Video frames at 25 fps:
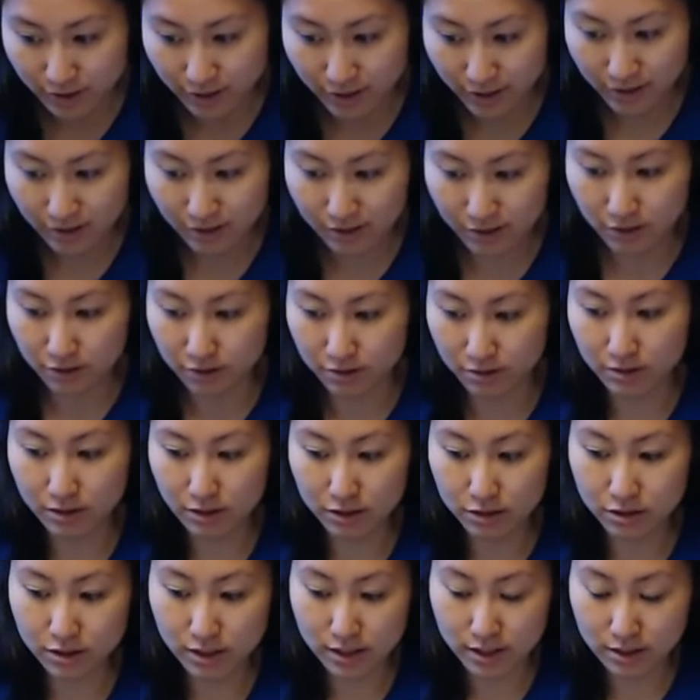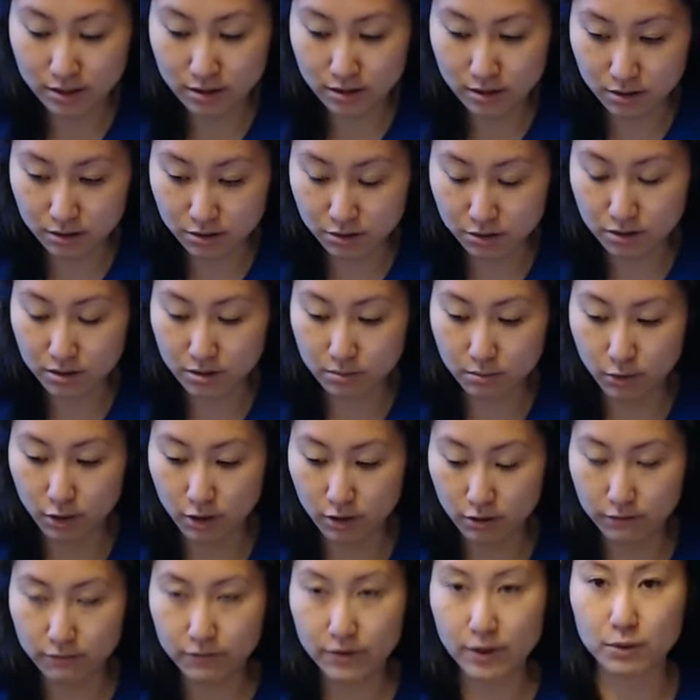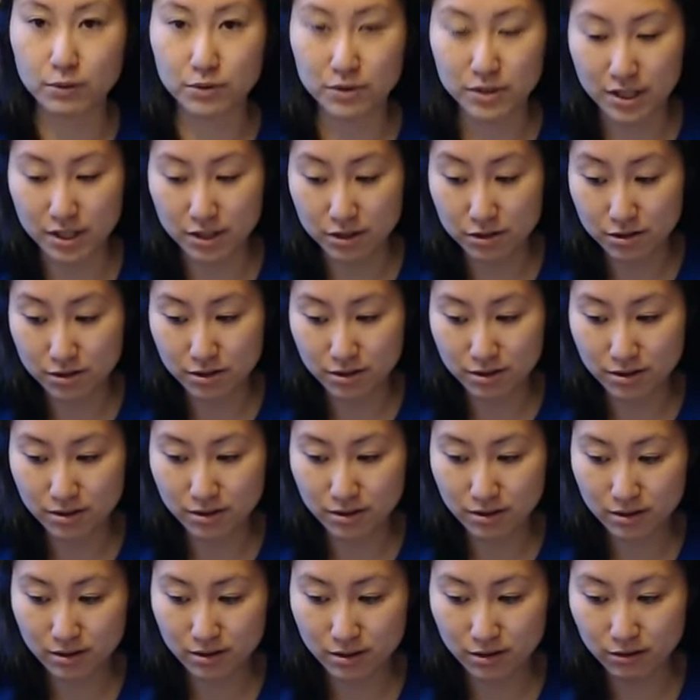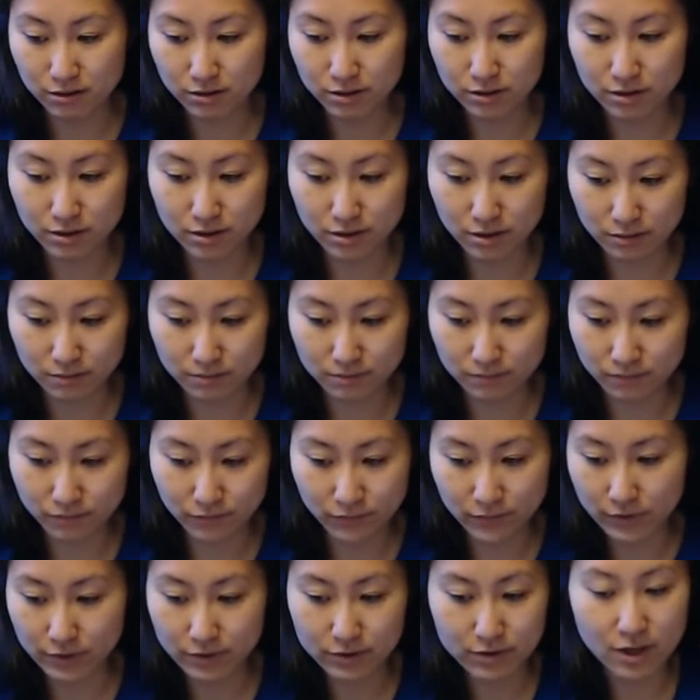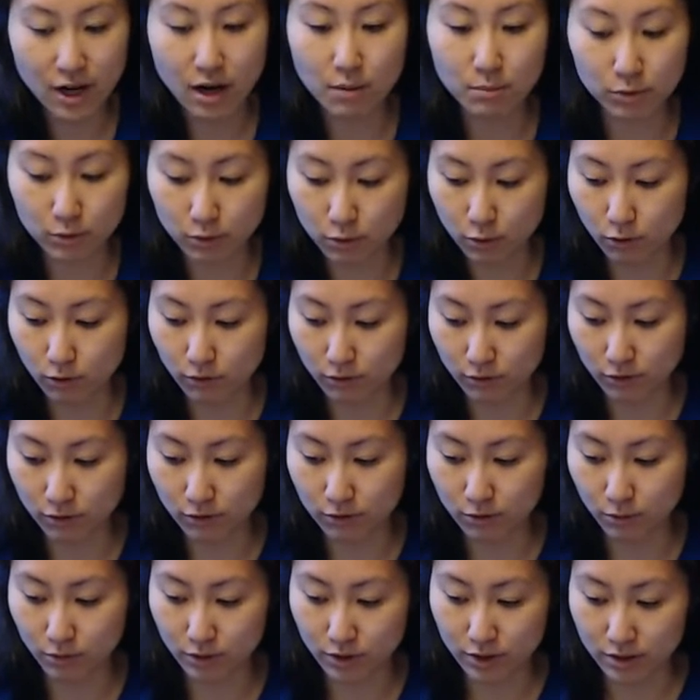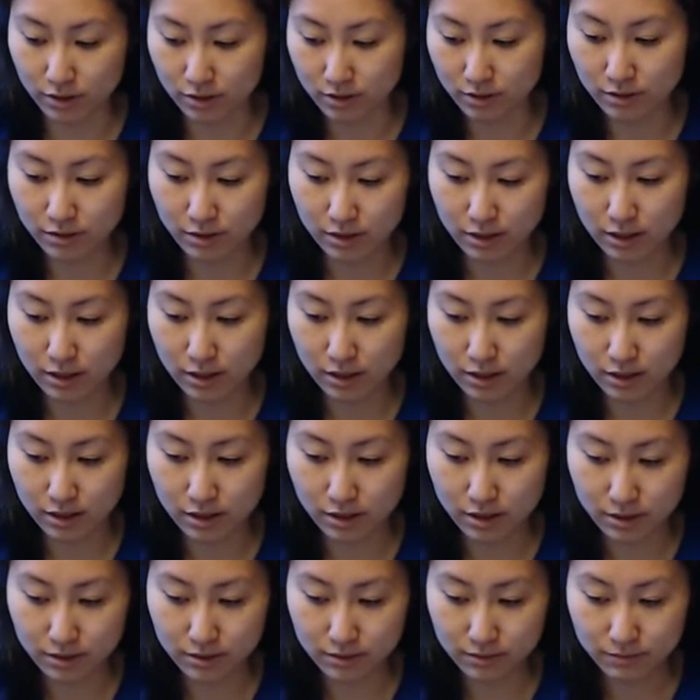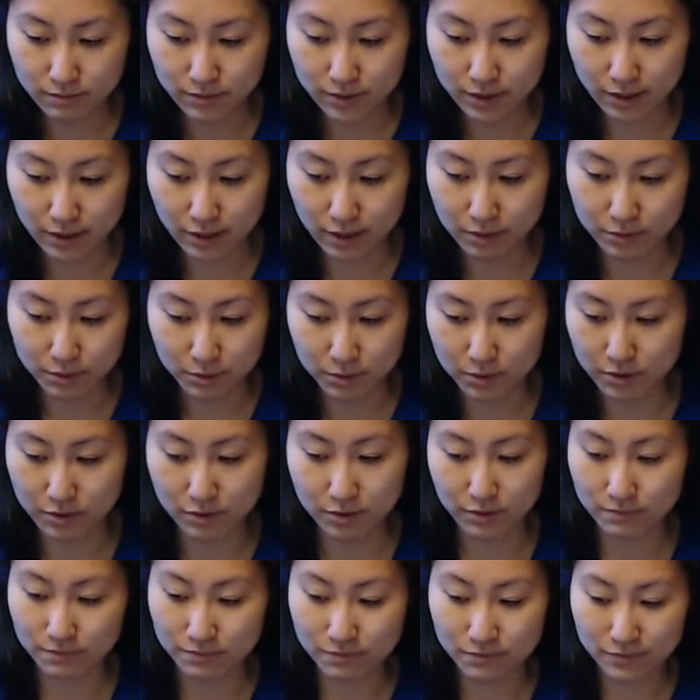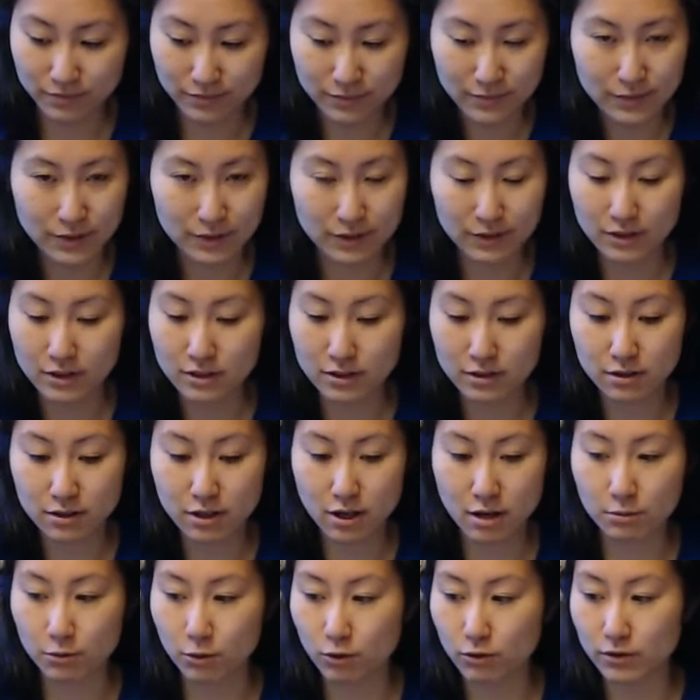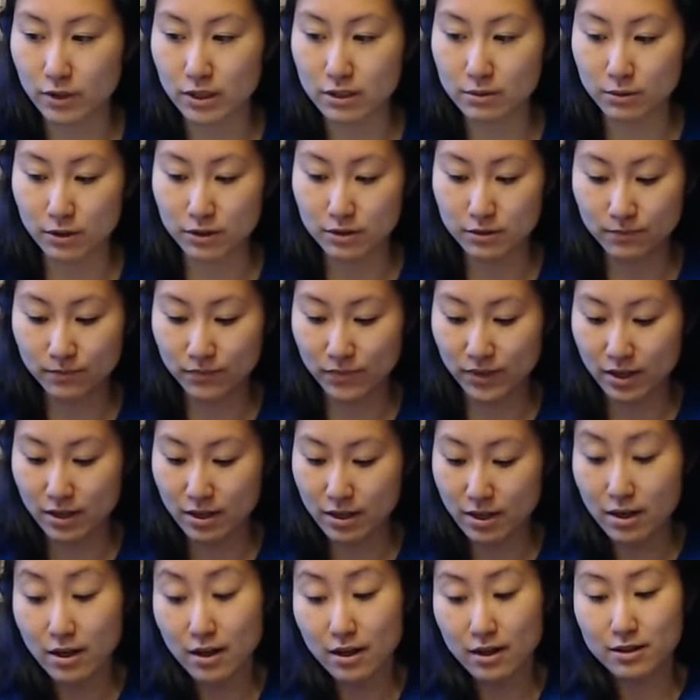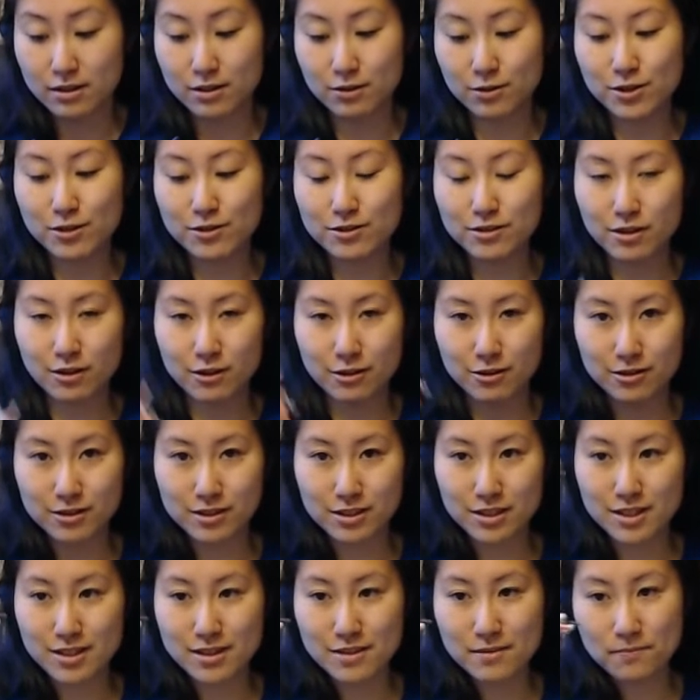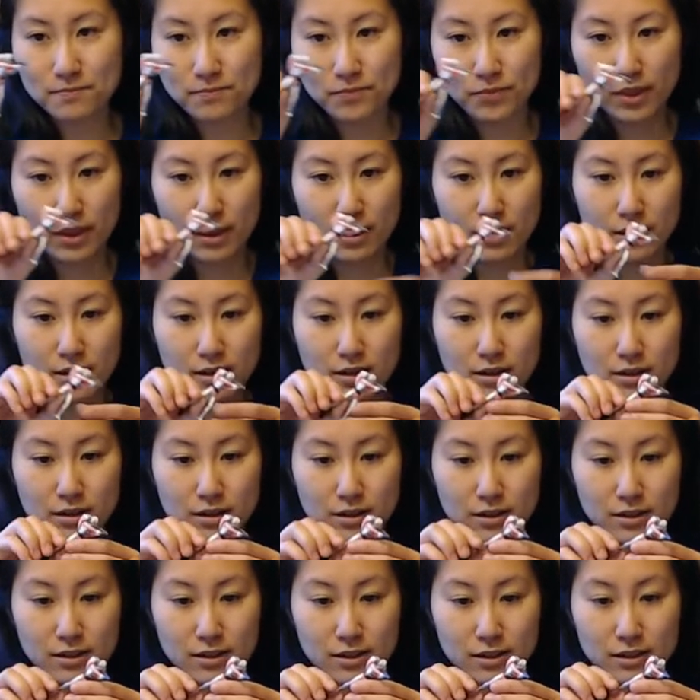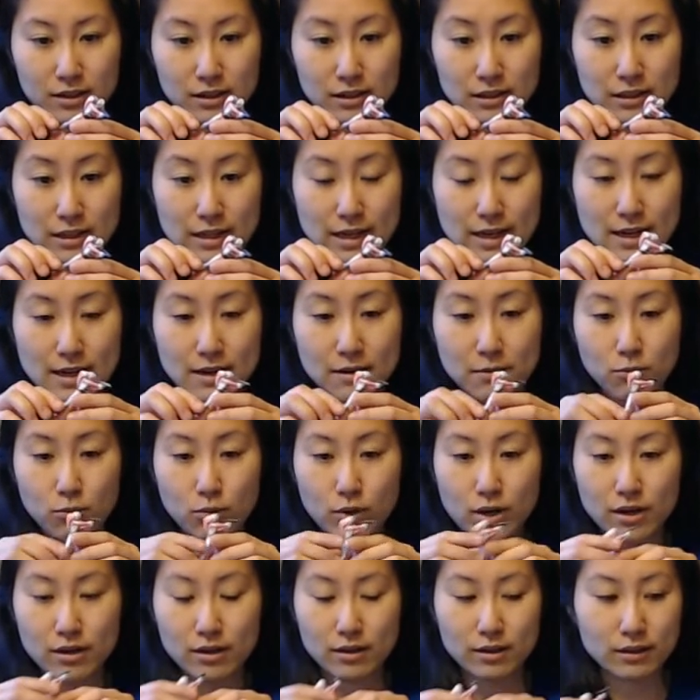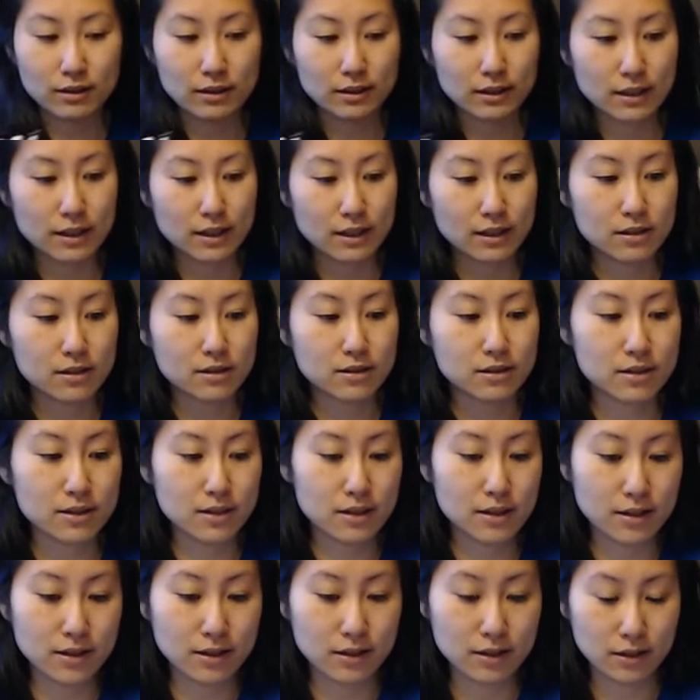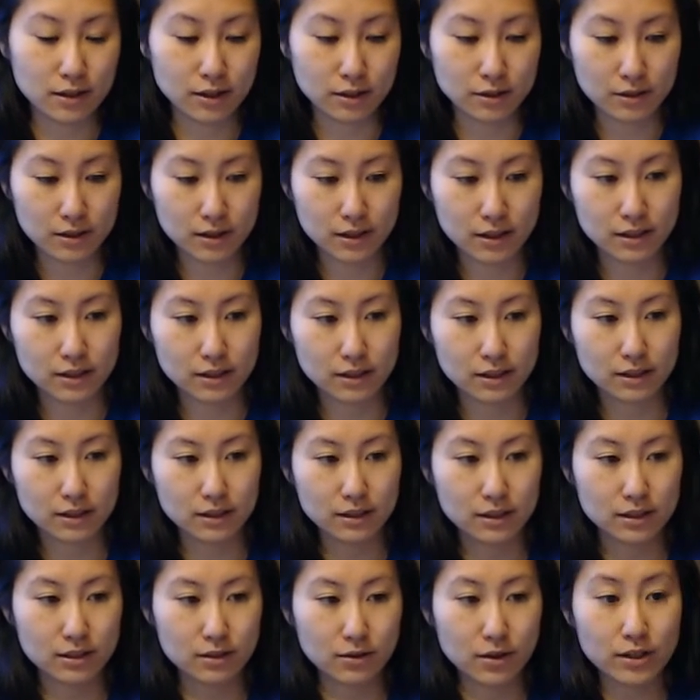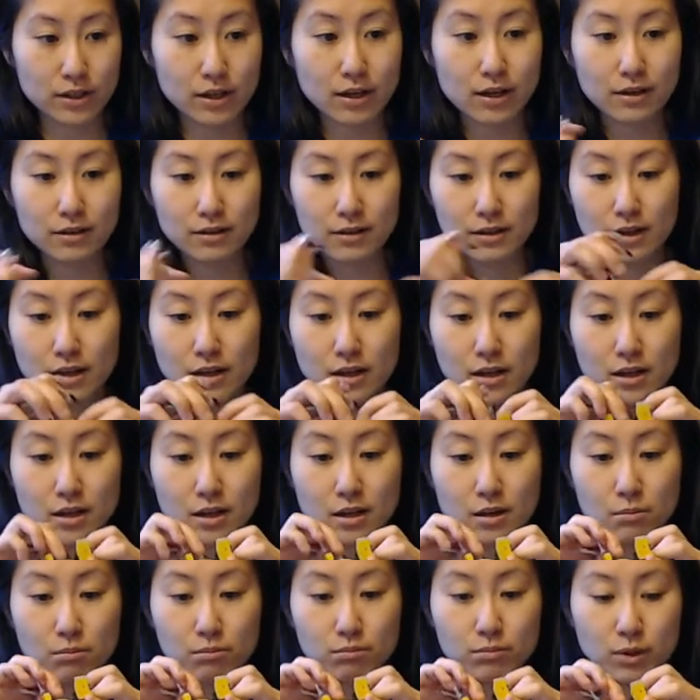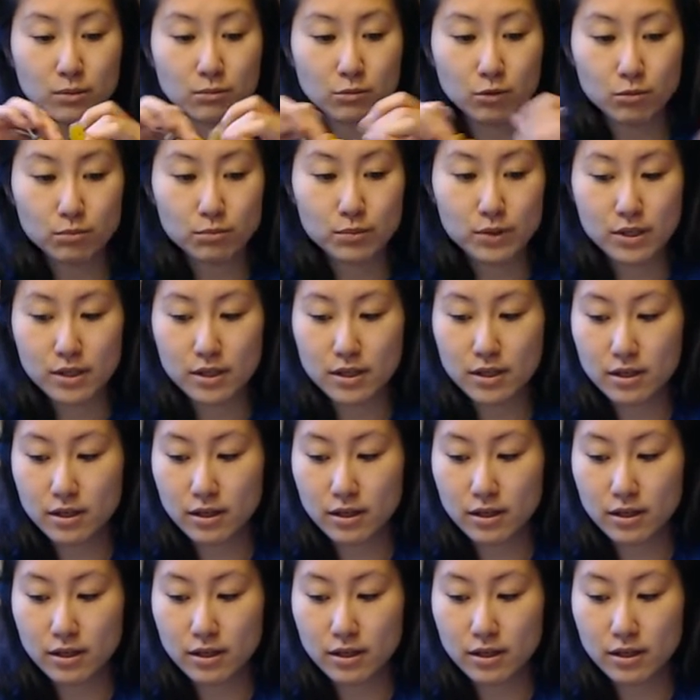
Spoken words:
because like she has such a small foundation, so she's gonna topple over. Whereas, yeah, Optimus, you don't topple over as much. So here's RC. I went and did, so I got Bumblebee